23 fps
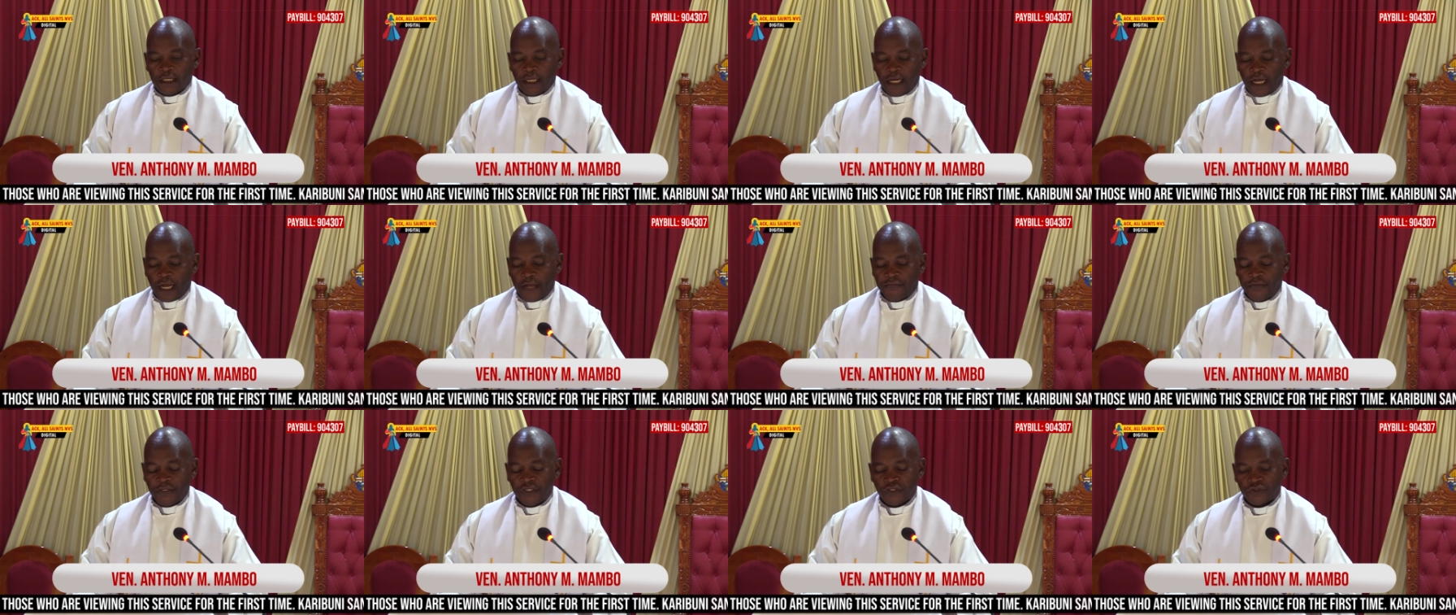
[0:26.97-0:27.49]

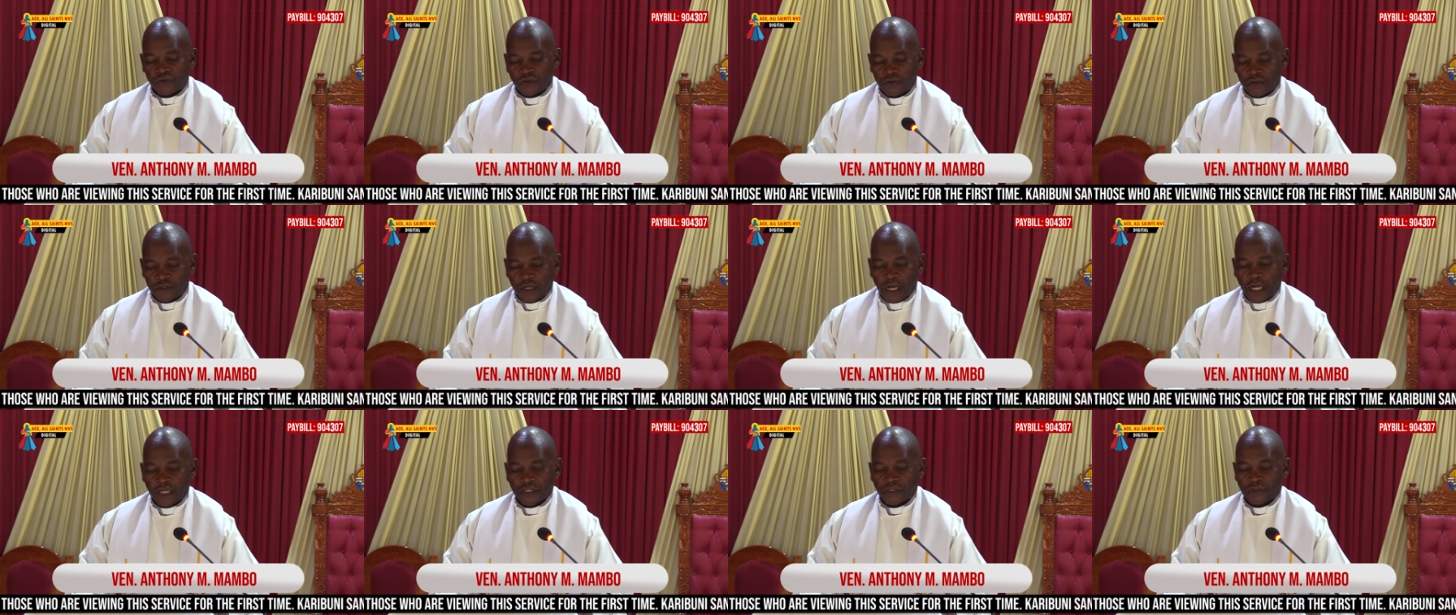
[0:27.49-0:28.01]
at the
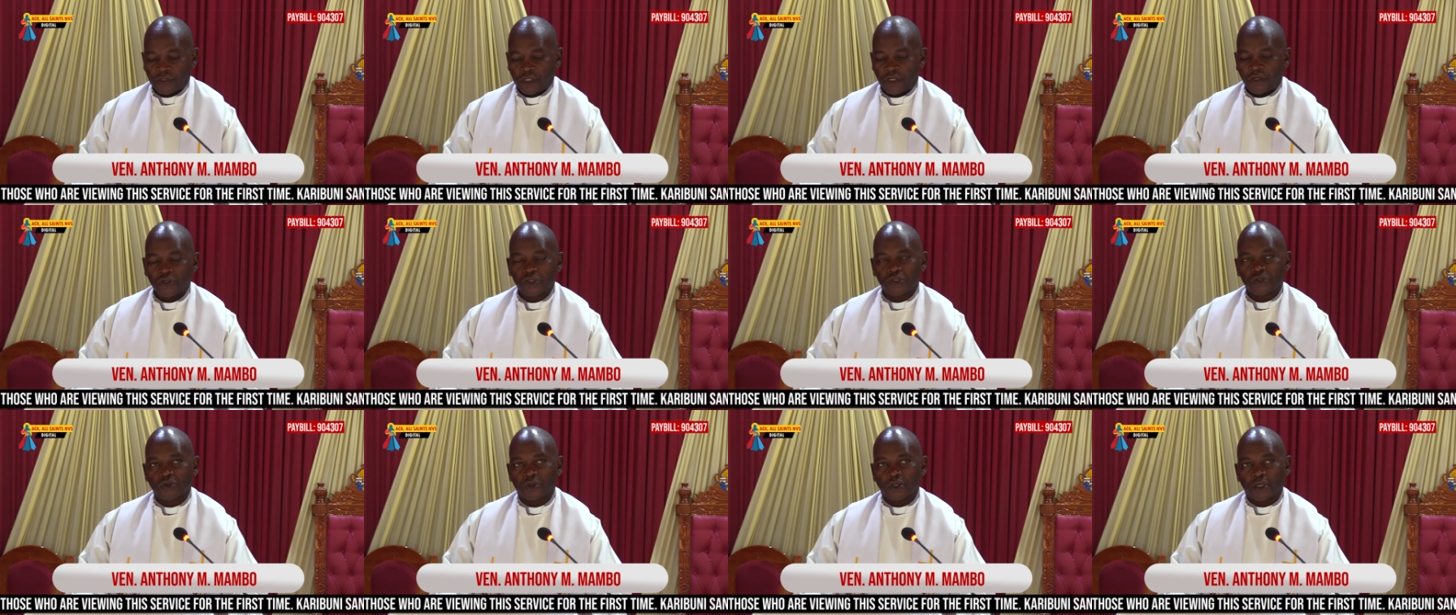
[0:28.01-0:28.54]
introduction and
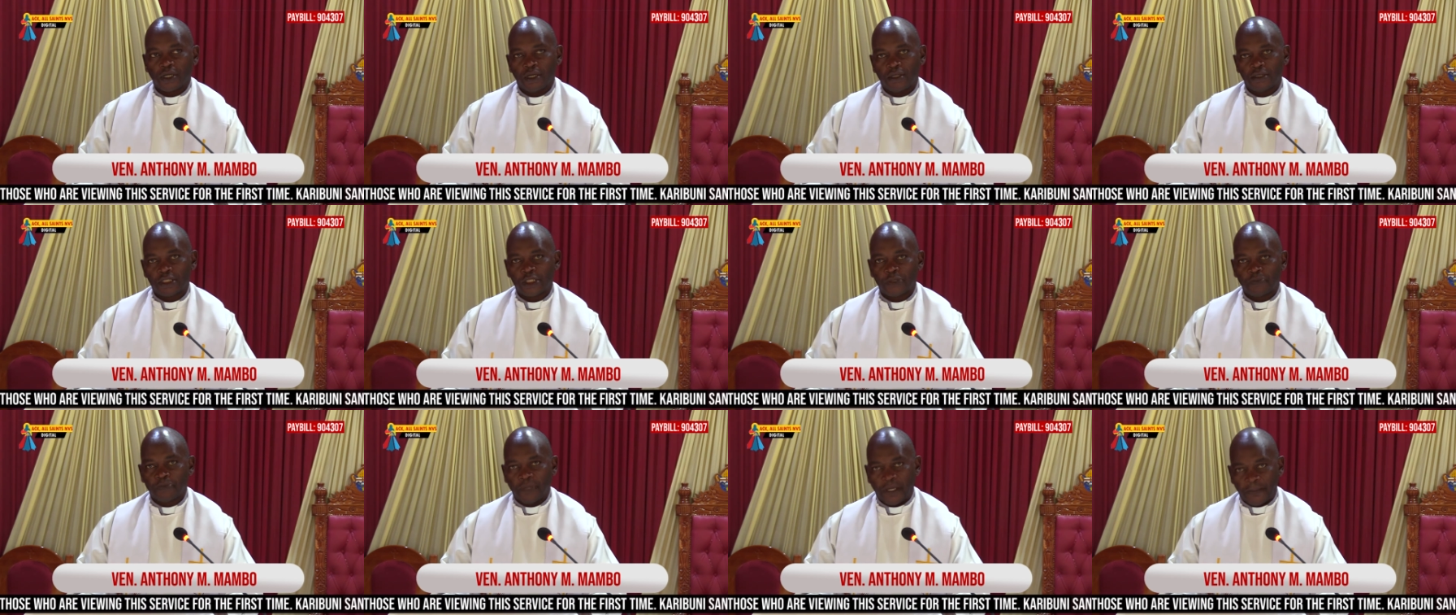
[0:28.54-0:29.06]
also
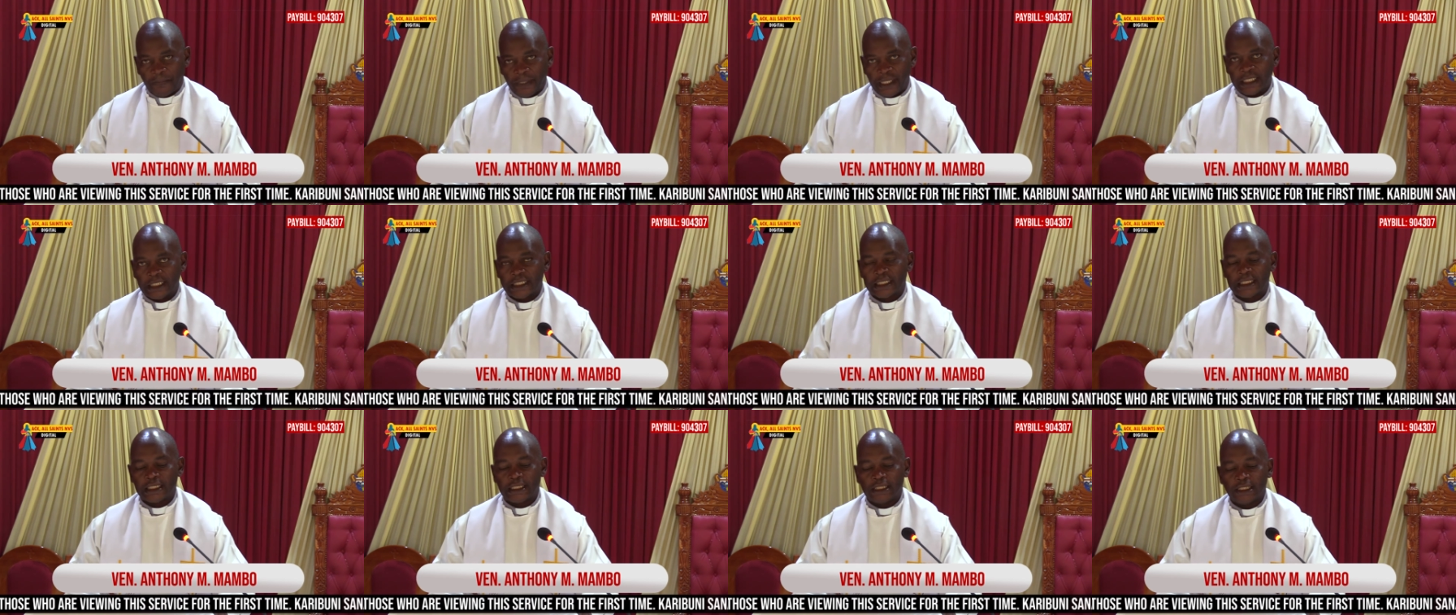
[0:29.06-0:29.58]
God's
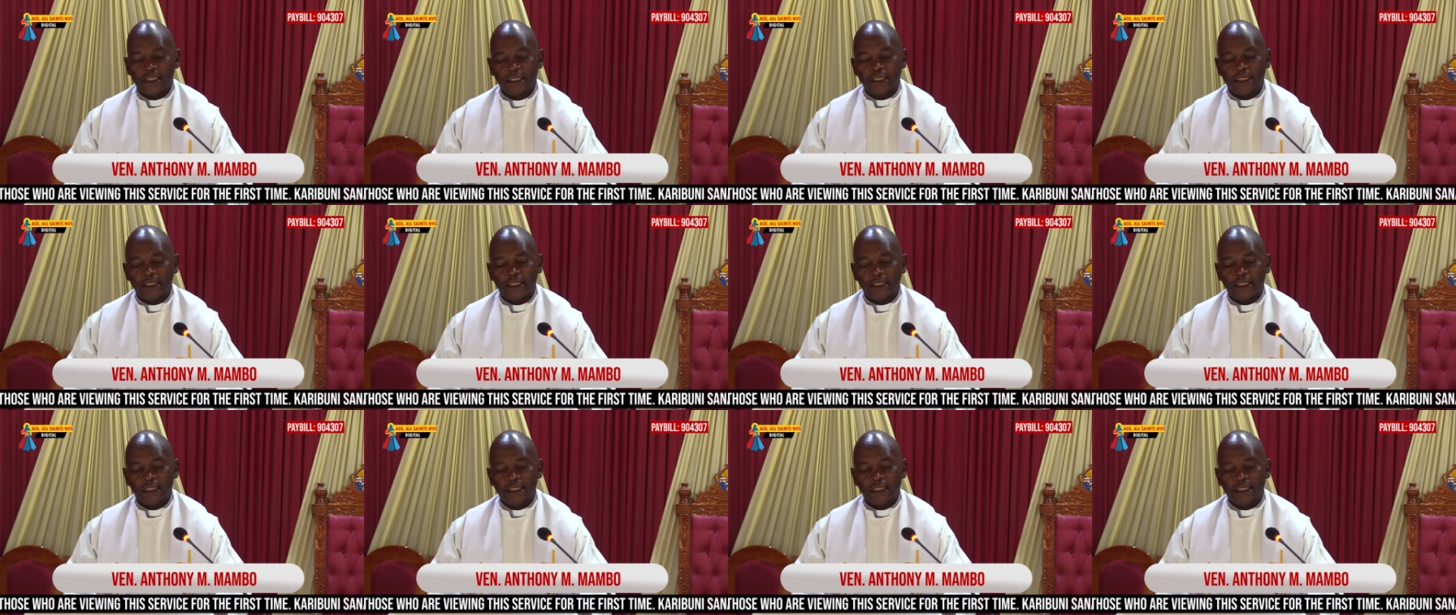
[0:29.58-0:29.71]
purpose.